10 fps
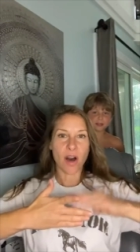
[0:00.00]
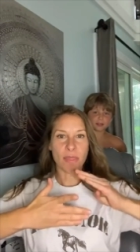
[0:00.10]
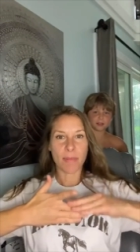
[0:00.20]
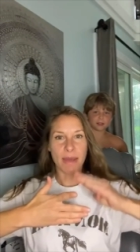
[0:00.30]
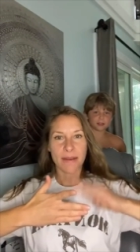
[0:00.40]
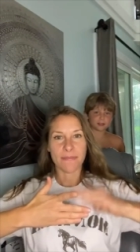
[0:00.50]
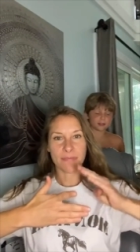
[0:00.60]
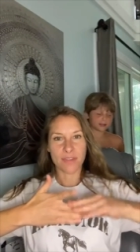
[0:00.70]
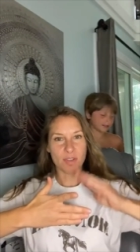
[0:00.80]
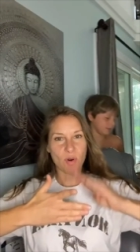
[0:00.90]
On the bed.
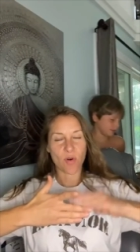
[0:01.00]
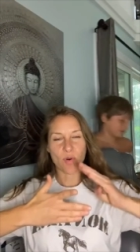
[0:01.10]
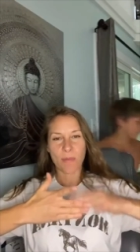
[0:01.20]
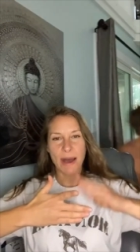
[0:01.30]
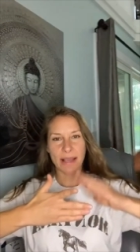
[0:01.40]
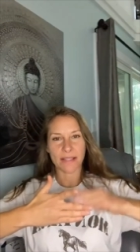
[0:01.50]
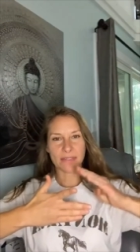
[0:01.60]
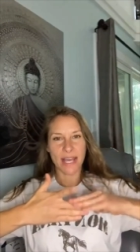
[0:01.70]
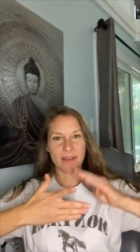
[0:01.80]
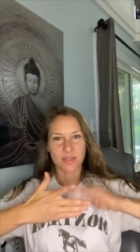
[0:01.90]
There's a whole pile
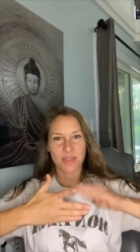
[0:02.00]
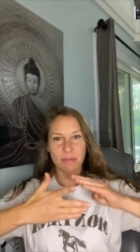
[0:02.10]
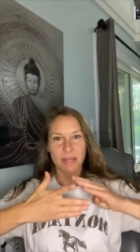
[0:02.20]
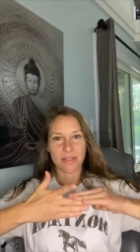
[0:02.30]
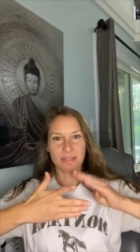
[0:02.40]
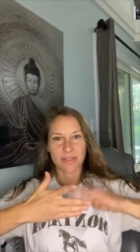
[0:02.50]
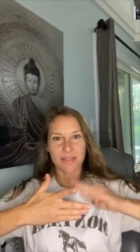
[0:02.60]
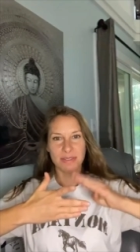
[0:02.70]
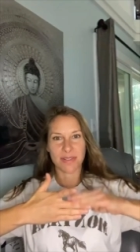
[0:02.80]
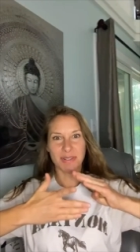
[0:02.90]
of towels on the bed.
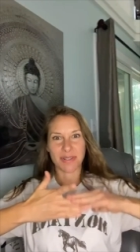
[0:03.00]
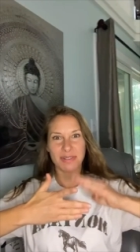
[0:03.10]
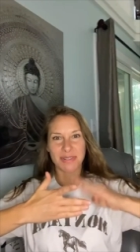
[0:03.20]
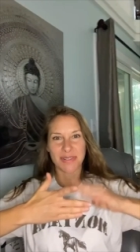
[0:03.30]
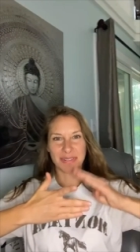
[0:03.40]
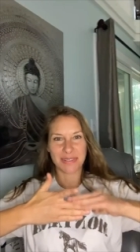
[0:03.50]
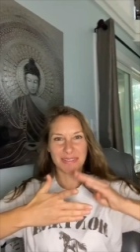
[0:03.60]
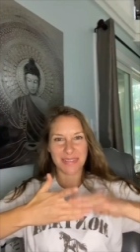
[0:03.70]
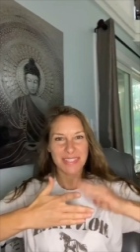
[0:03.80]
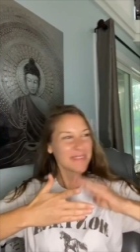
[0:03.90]

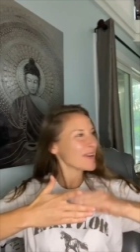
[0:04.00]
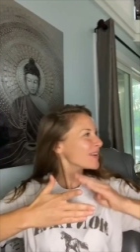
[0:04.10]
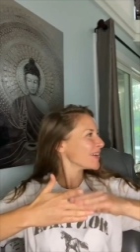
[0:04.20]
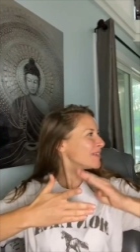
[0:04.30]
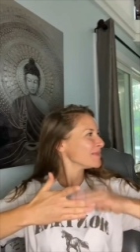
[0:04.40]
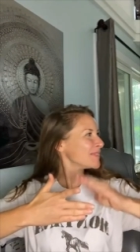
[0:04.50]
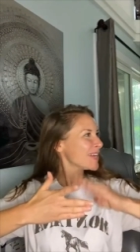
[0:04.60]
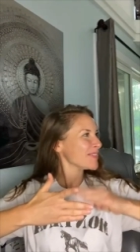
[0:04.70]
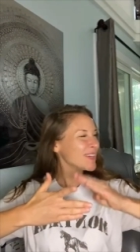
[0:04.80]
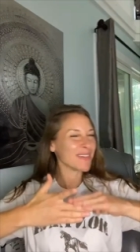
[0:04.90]
You're welcome.
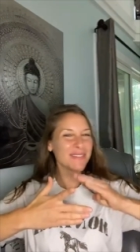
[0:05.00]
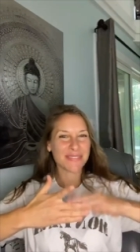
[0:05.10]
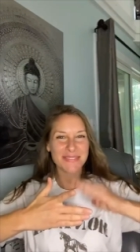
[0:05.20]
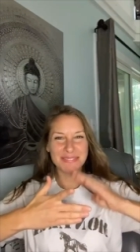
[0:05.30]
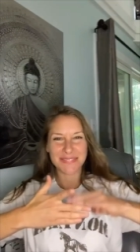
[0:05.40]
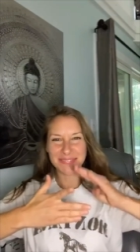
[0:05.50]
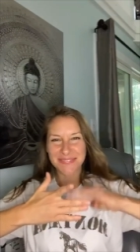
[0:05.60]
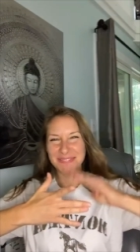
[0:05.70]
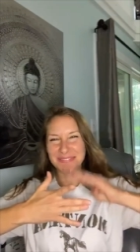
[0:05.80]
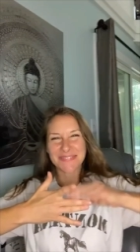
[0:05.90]
Love you.
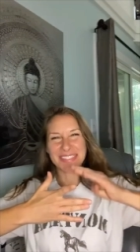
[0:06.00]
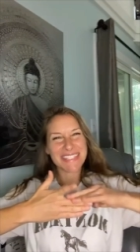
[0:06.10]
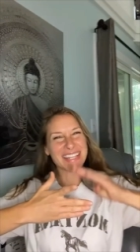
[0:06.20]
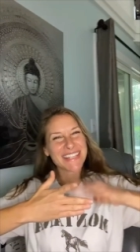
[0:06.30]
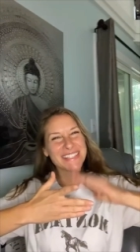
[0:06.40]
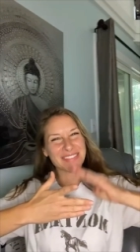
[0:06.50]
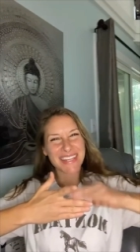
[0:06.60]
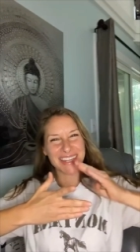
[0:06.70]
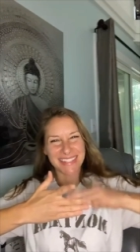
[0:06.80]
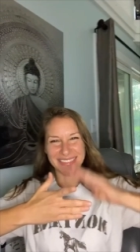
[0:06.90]
Isn't he
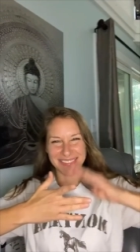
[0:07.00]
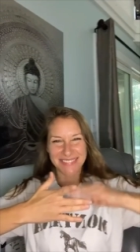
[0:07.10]
sweet?